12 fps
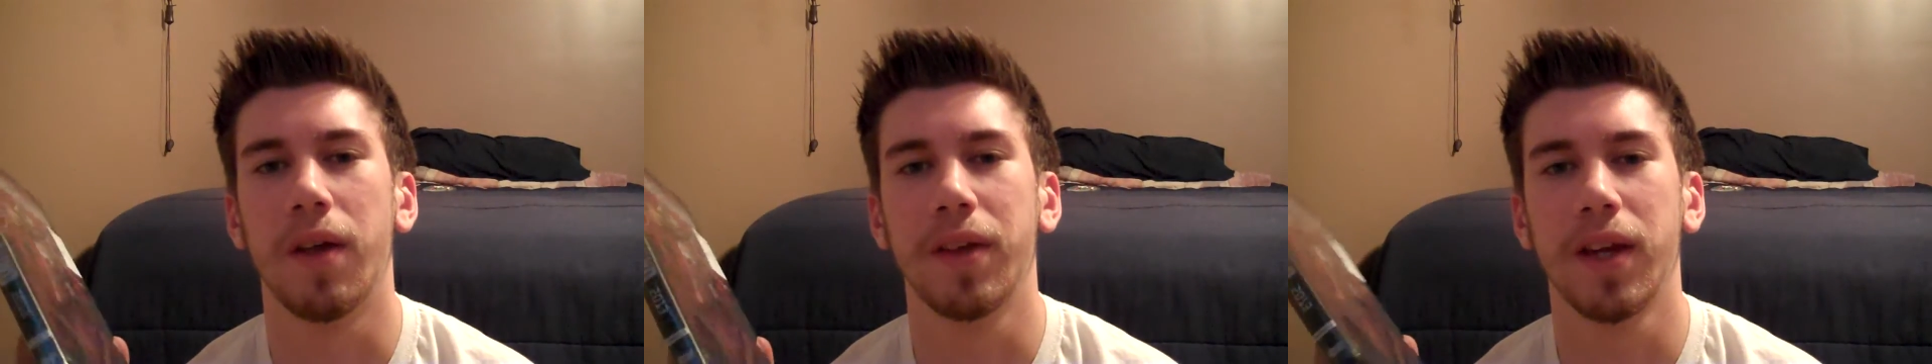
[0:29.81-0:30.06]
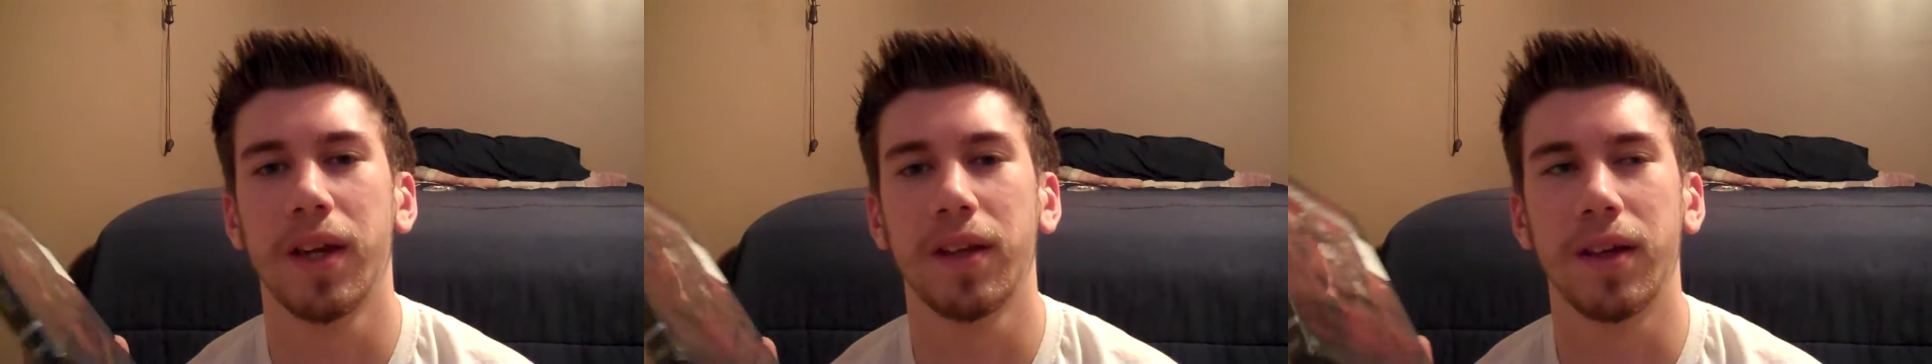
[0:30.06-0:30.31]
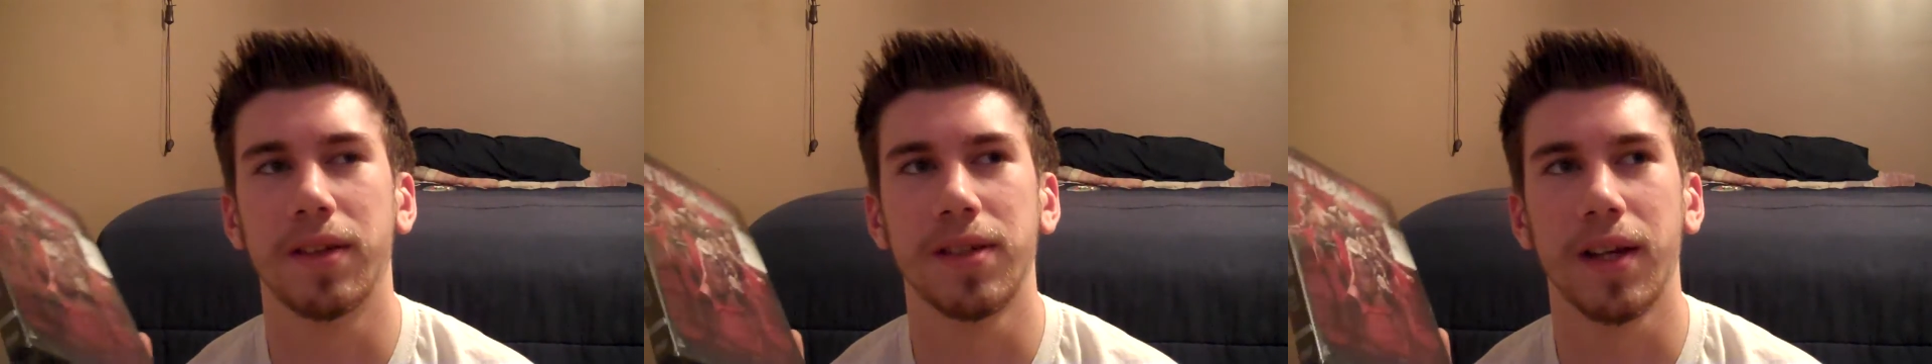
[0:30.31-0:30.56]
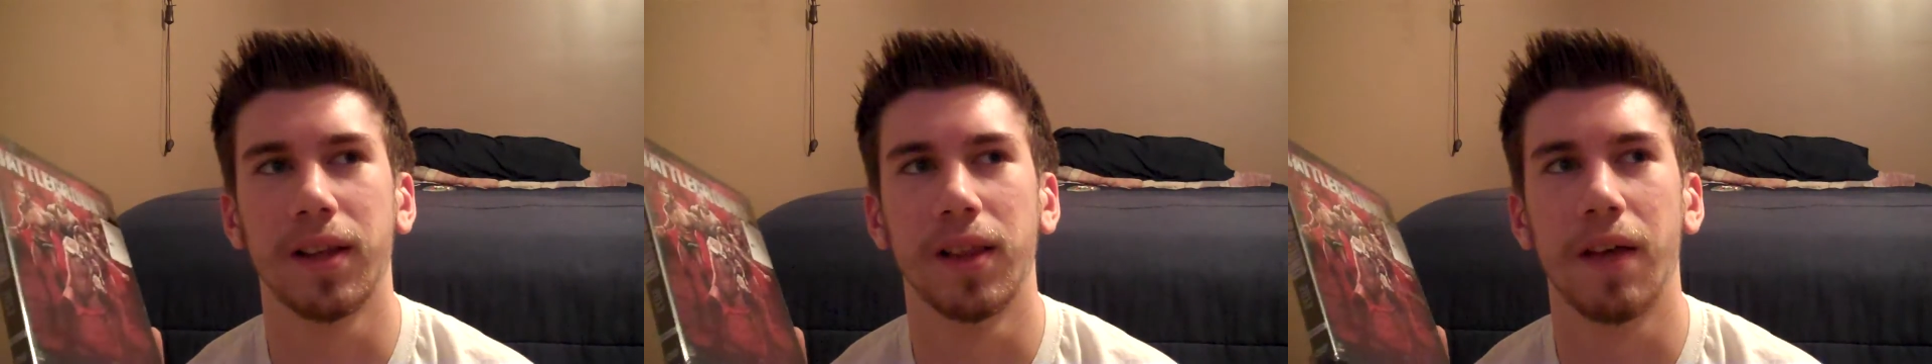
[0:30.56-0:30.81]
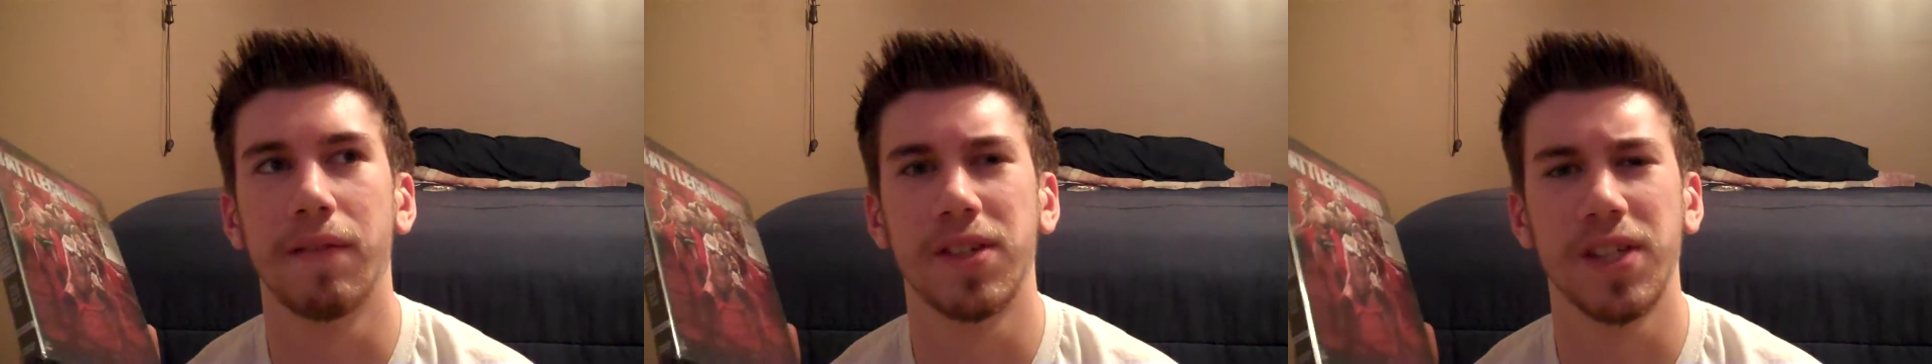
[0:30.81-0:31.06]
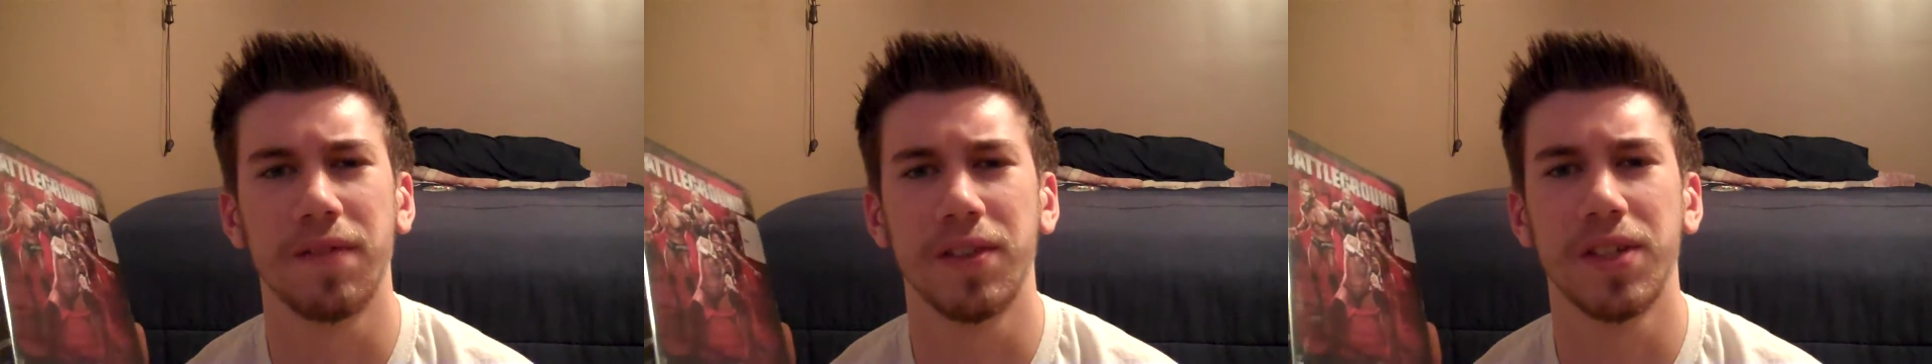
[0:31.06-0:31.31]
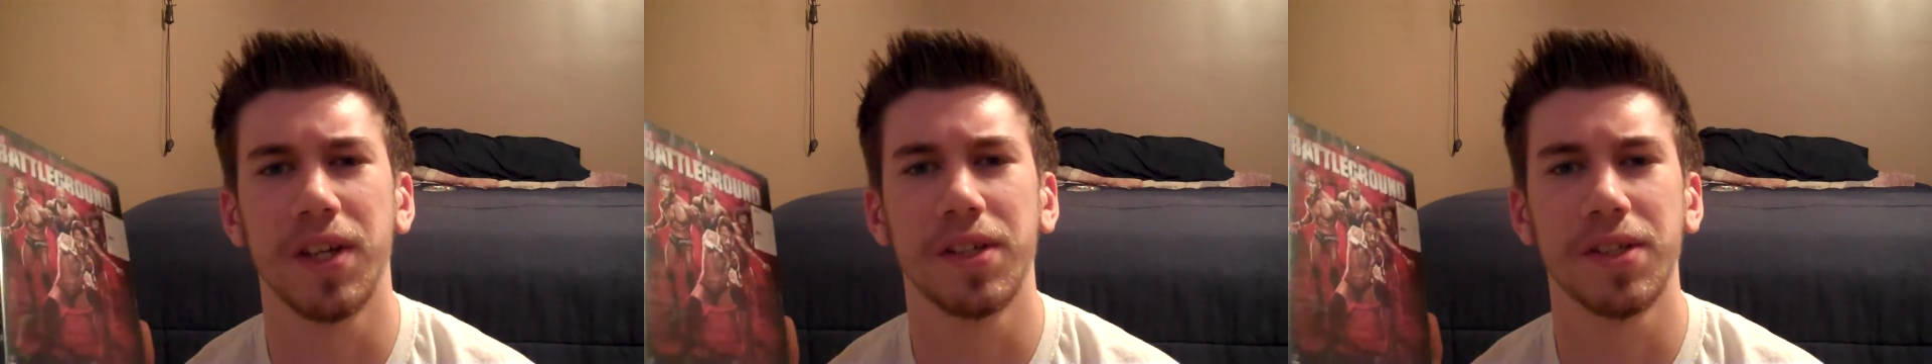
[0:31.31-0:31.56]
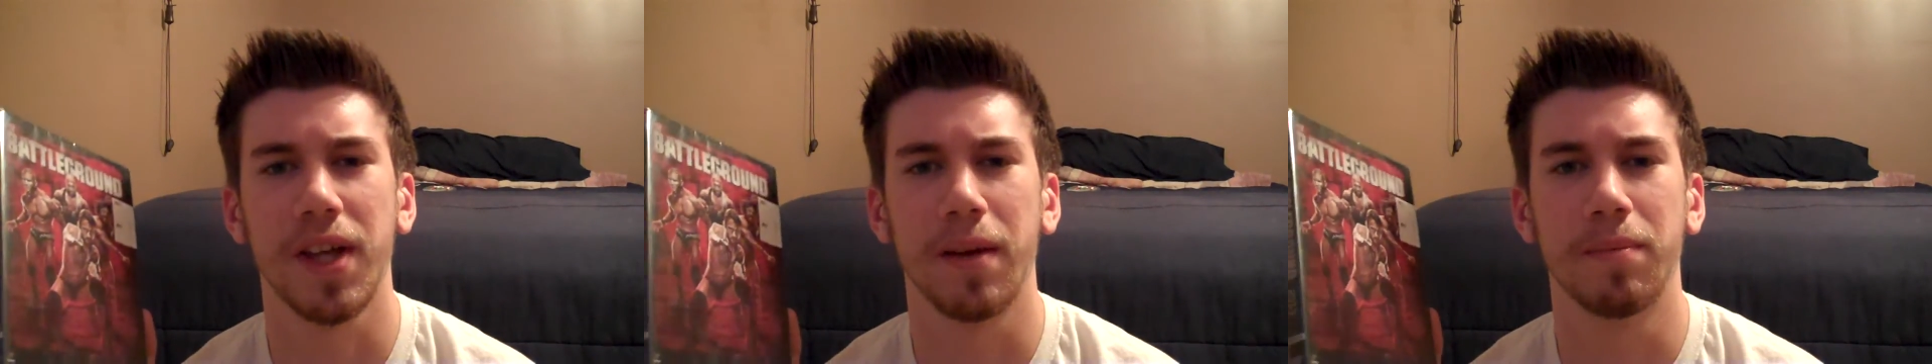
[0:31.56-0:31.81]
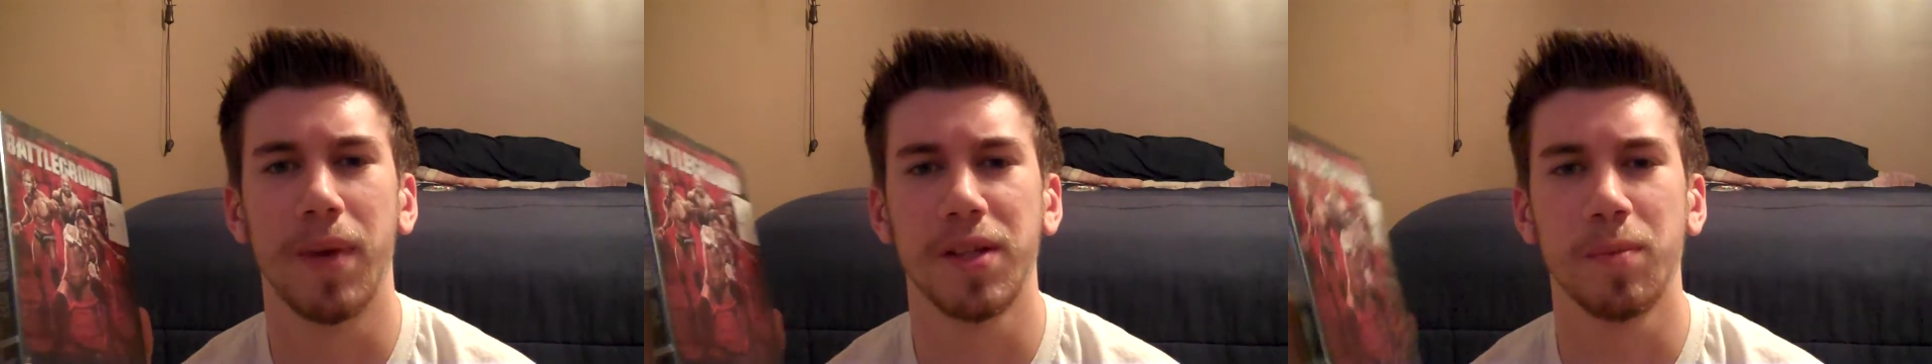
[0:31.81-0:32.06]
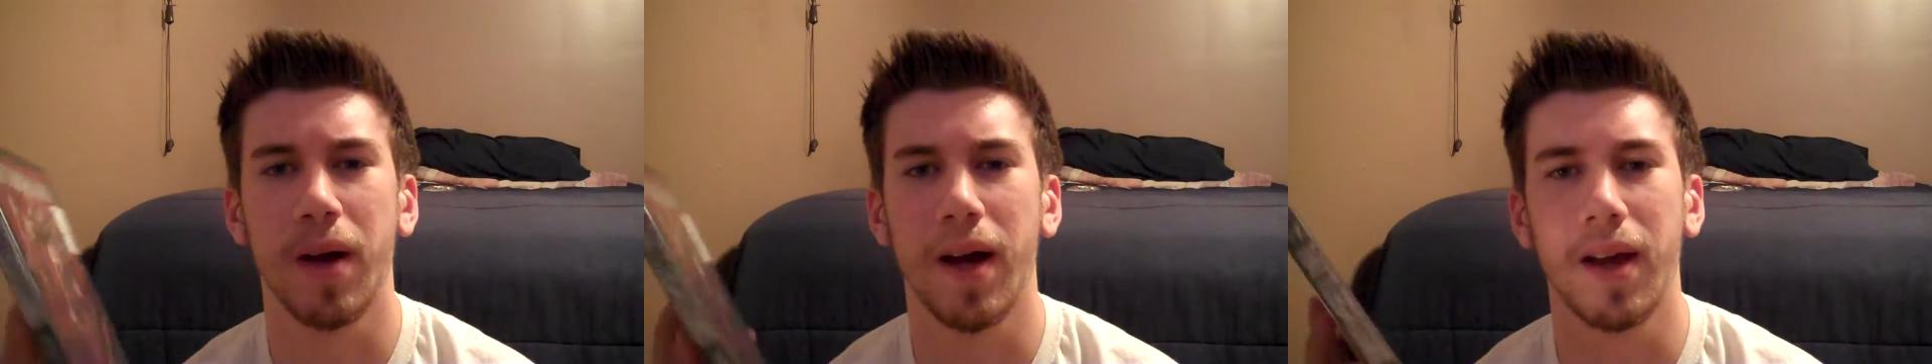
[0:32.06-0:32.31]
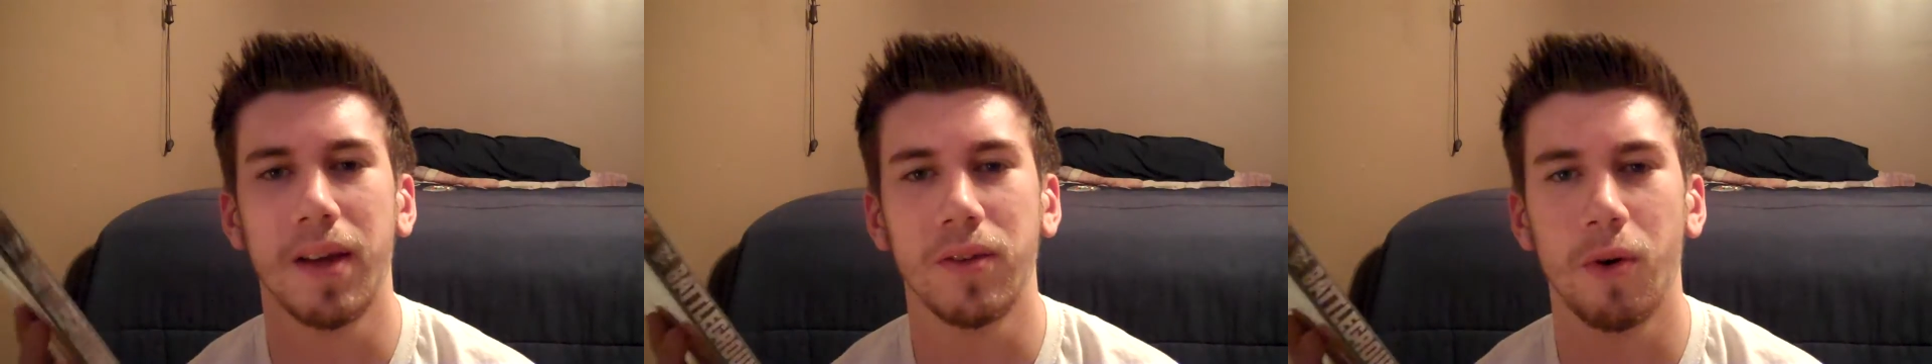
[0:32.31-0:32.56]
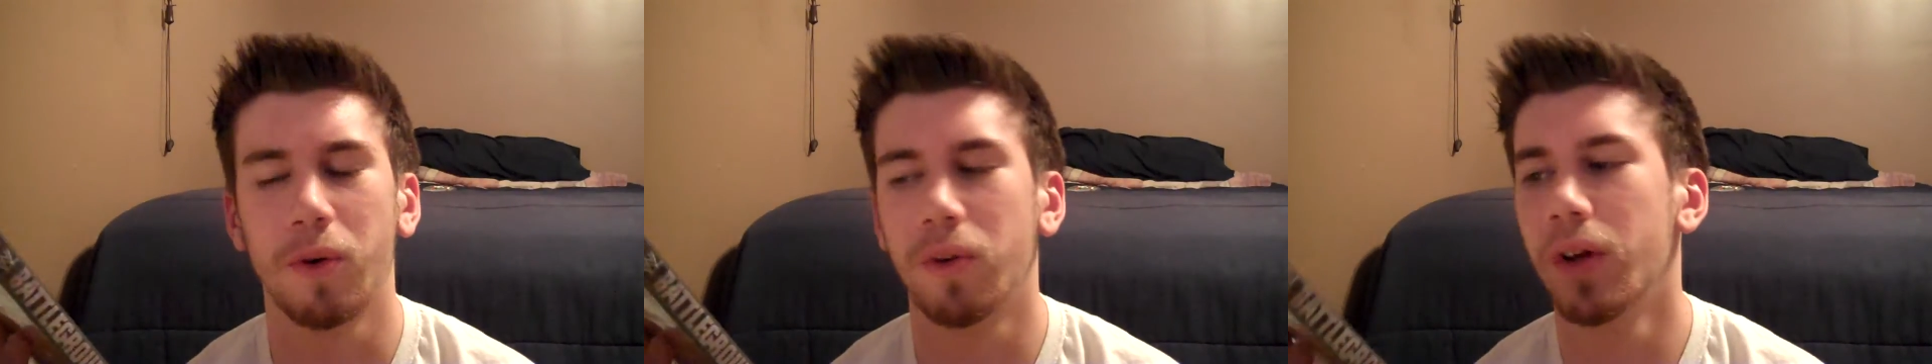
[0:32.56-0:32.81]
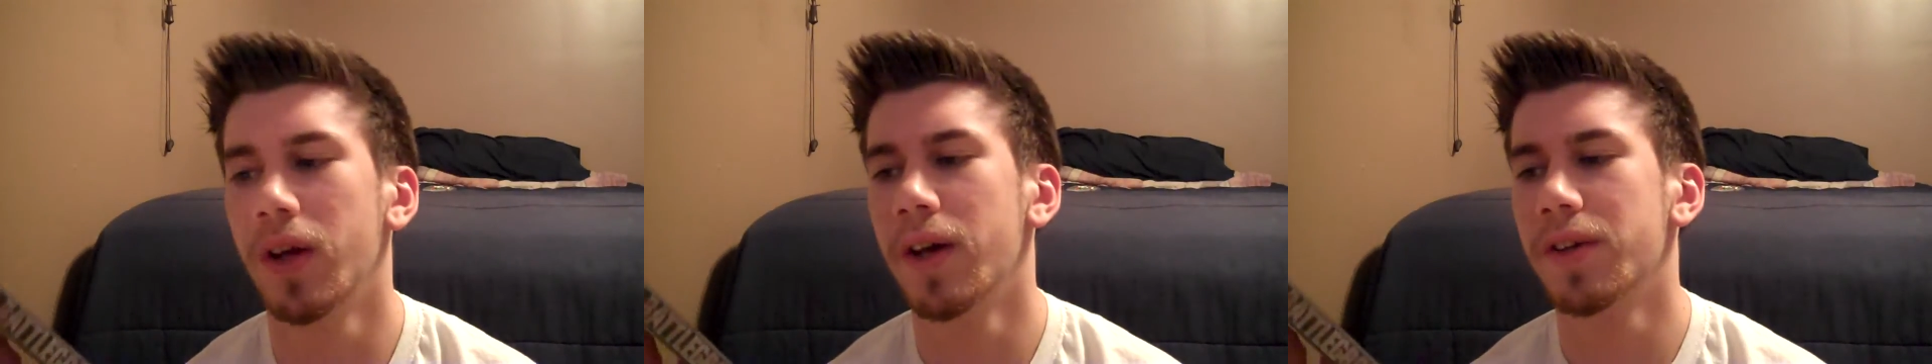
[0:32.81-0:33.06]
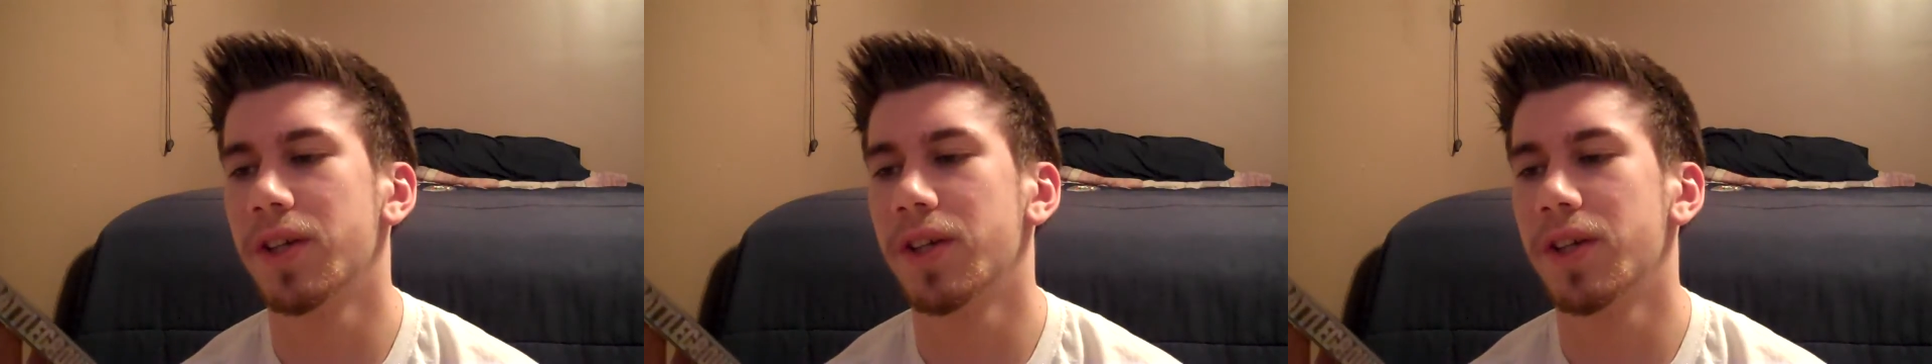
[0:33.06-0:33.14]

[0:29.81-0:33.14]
I think it's like eleven seventy-six at Best Buy total.